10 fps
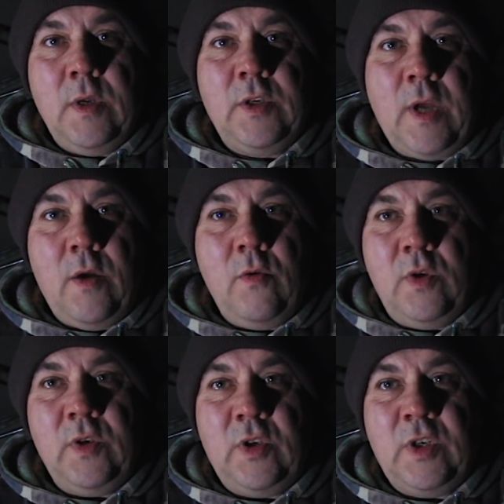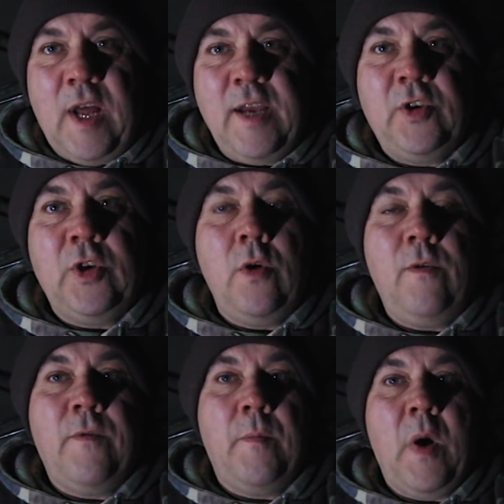So stay
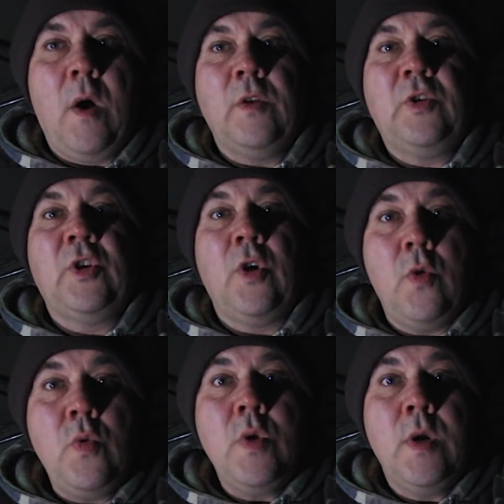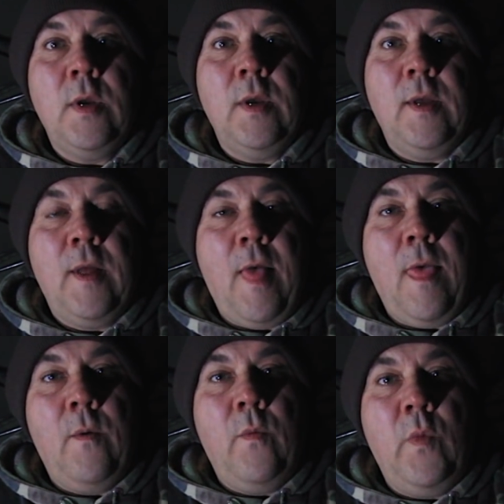tuned for part 2,
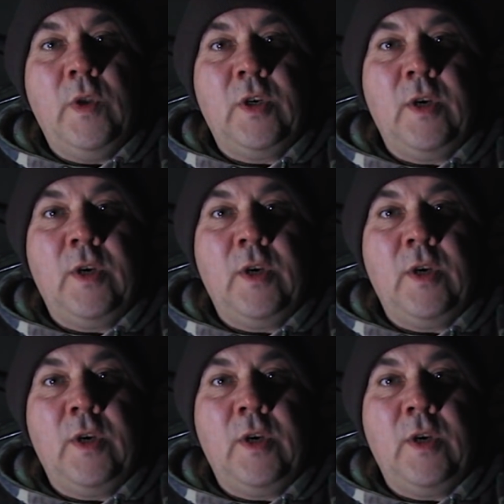which